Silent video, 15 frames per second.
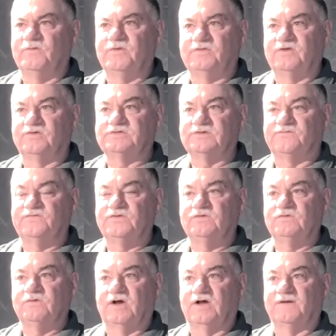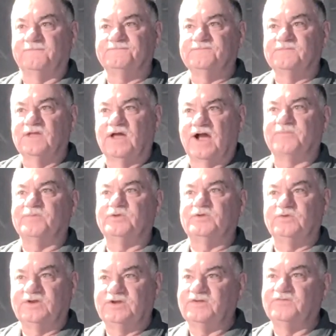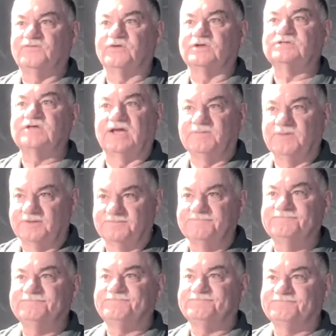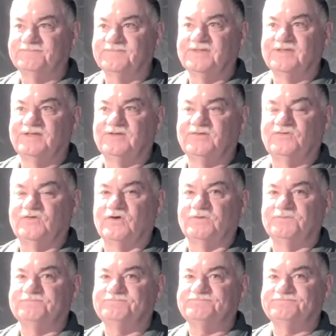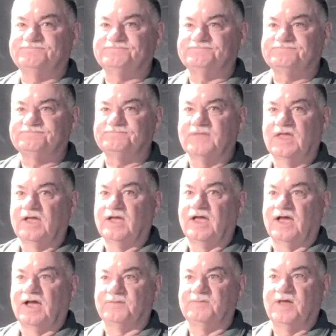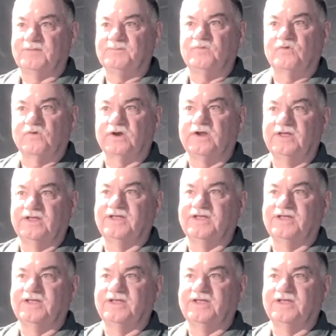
there's a few opportunities for excitement. So I'm not bored.